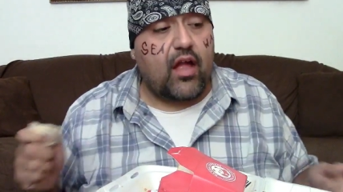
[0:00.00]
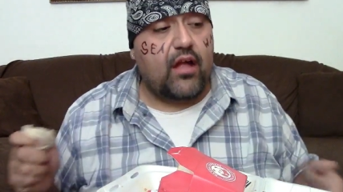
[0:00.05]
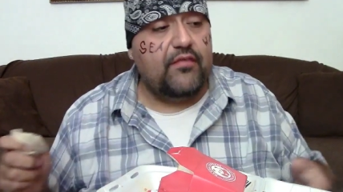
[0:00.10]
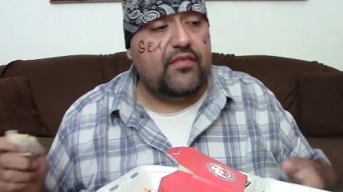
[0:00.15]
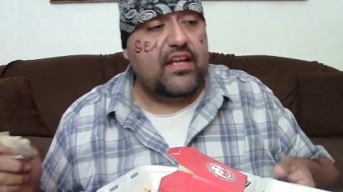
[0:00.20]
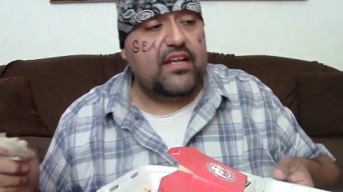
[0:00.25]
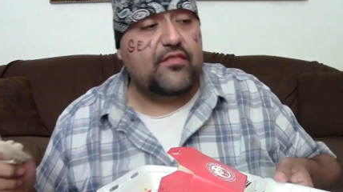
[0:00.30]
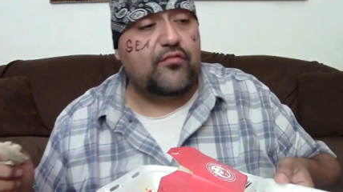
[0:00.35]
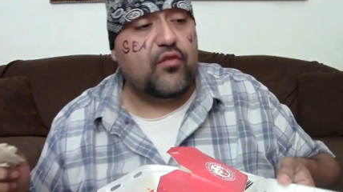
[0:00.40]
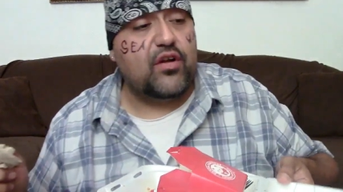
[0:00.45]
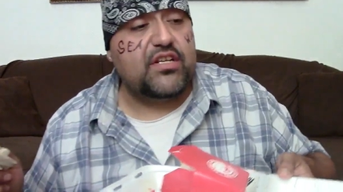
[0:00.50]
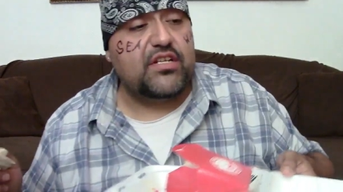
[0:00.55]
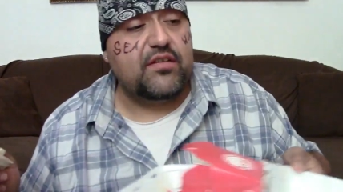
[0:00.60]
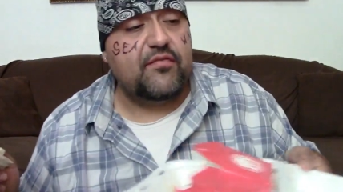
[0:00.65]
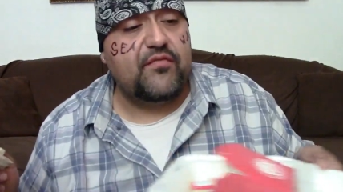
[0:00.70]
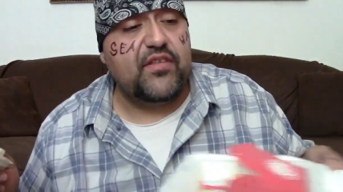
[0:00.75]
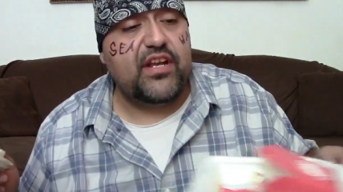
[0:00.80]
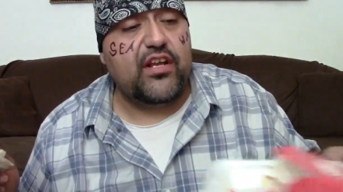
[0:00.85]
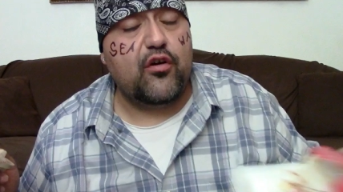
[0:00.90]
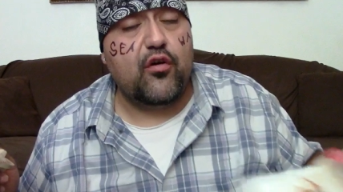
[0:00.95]
Thanks for watching the
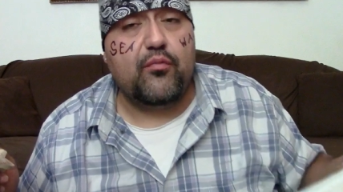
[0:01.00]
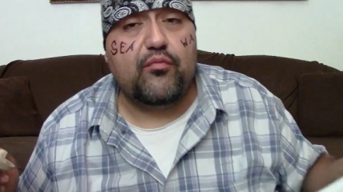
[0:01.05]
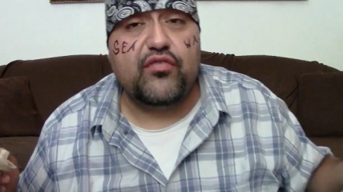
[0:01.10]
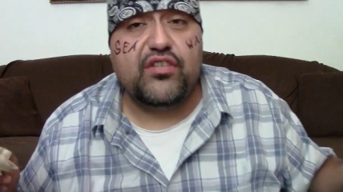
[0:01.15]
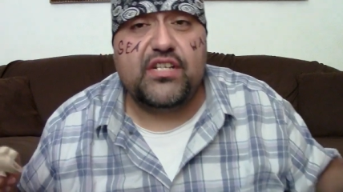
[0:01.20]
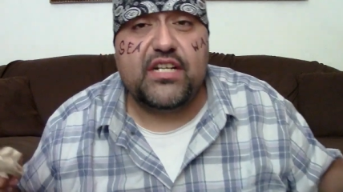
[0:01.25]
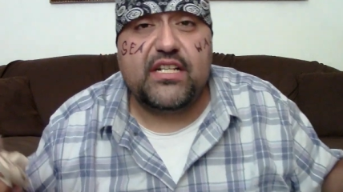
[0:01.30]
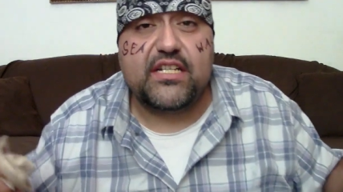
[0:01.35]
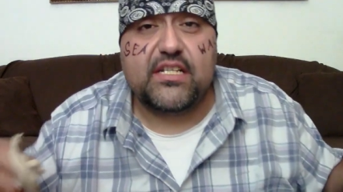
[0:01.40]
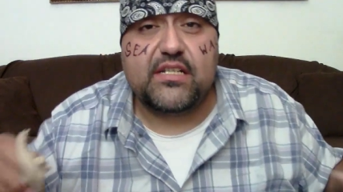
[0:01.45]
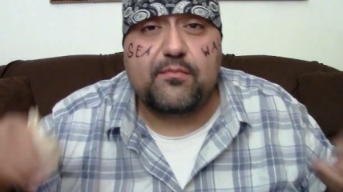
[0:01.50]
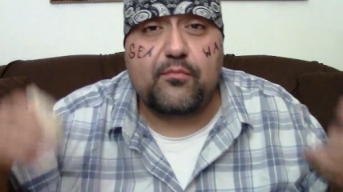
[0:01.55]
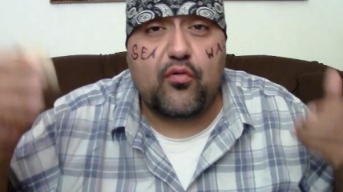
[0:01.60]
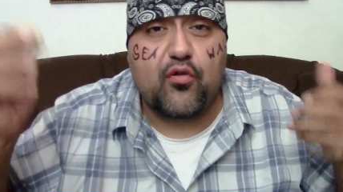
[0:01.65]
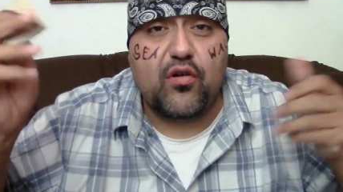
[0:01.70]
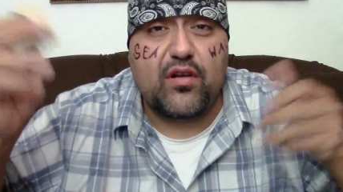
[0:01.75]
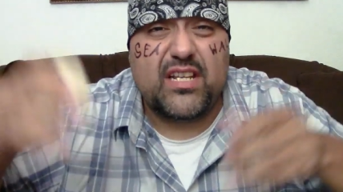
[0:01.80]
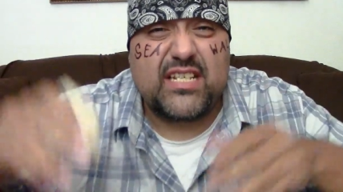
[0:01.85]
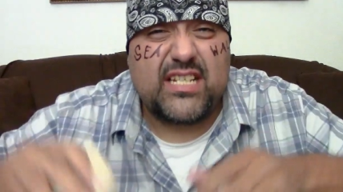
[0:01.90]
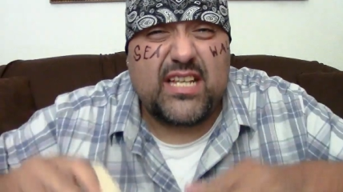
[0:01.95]
video. Appreciate the
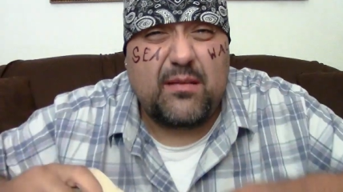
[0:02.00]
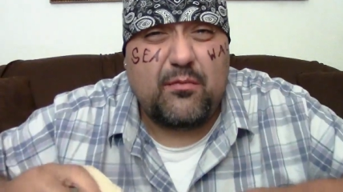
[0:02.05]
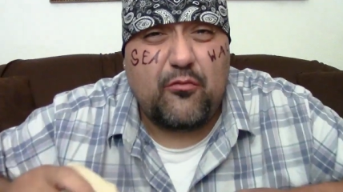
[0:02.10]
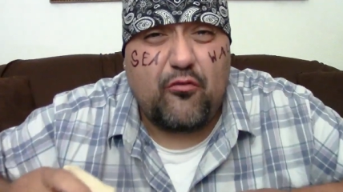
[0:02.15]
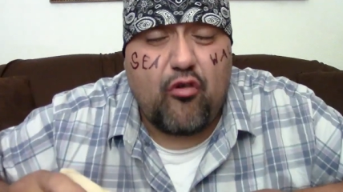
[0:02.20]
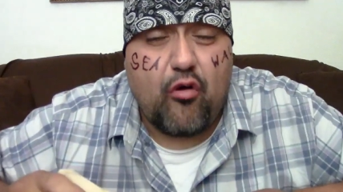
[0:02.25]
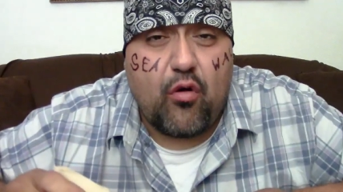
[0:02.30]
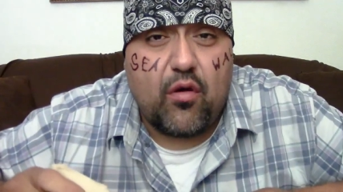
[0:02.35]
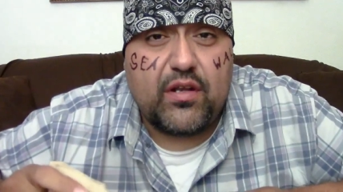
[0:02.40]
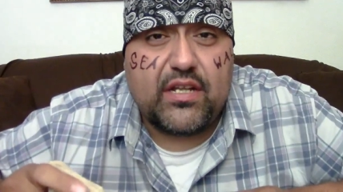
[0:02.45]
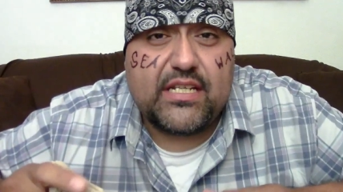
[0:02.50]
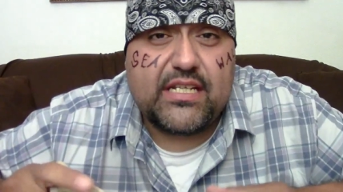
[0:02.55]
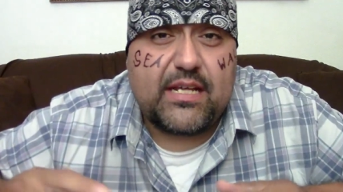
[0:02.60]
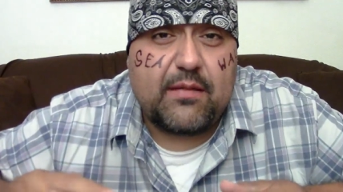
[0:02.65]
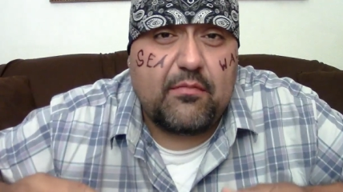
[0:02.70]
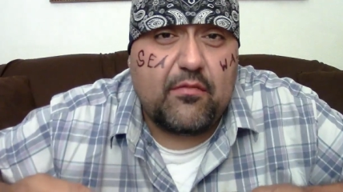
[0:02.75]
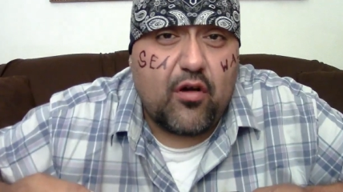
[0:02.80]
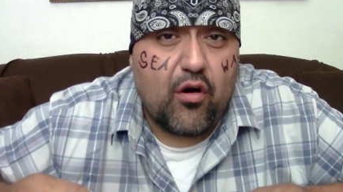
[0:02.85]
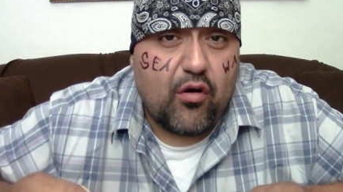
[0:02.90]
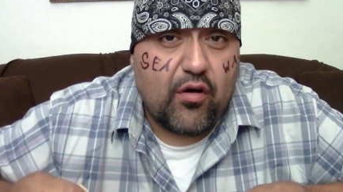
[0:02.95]
support. Let's keep growing. Let's
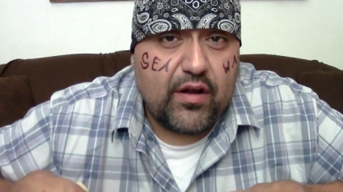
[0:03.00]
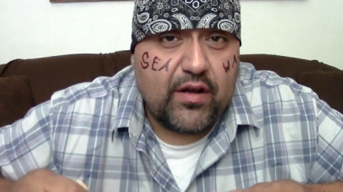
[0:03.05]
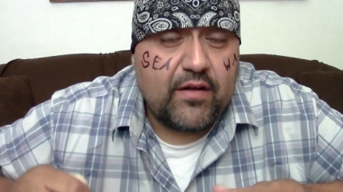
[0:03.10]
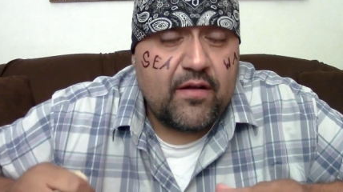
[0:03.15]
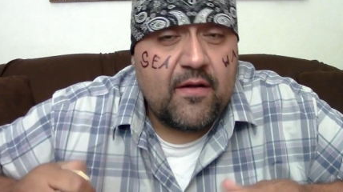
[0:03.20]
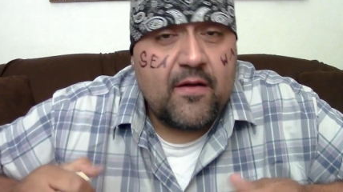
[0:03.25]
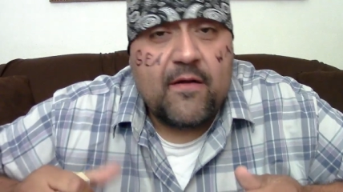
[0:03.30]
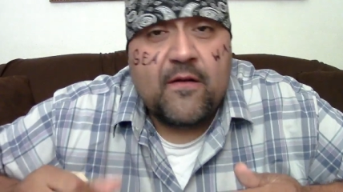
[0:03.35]
keep going.